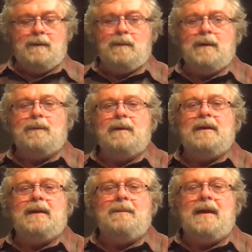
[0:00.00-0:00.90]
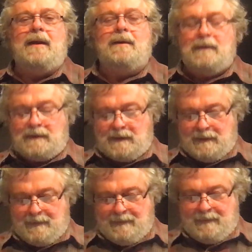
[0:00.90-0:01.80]
what really
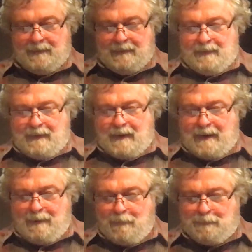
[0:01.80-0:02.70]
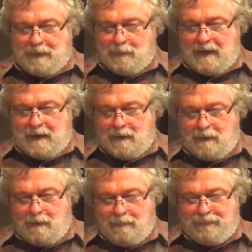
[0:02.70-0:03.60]
matters. I hope that we can
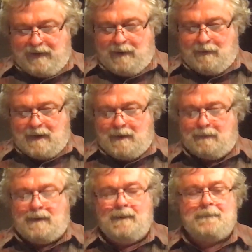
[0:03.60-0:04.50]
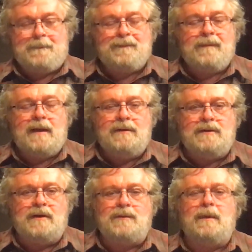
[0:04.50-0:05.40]
all figure out
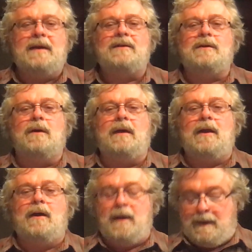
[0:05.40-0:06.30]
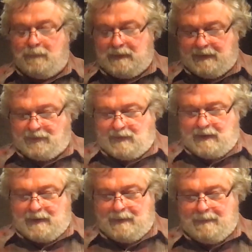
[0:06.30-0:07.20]
just what is going on with this
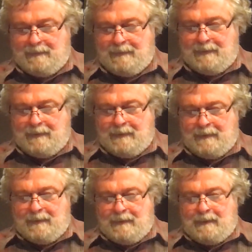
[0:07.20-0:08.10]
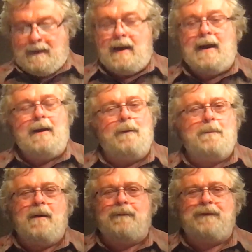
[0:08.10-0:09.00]
thing. I
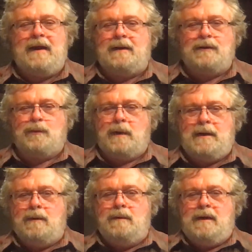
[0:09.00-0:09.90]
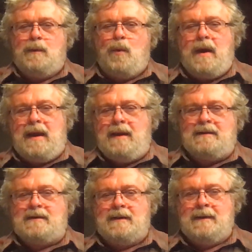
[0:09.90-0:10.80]
hope our faith is renewed in
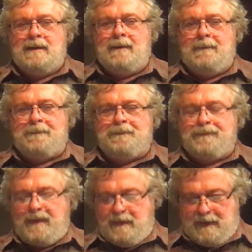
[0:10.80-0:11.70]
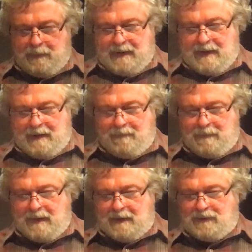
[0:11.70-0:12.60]
ways that we can't even
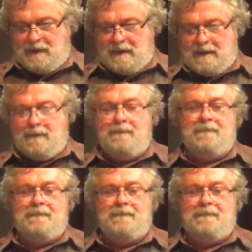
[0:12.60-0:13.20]
imagine now.